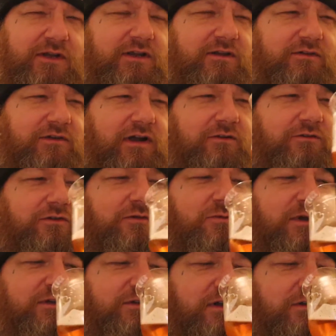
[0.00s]
the East Coast to the
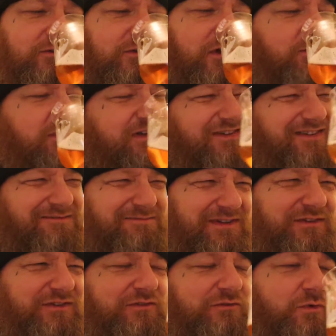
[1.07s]
West Coast style, but this
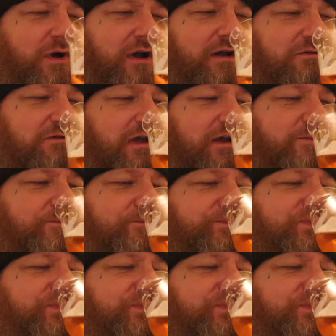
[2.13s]
is quite okay.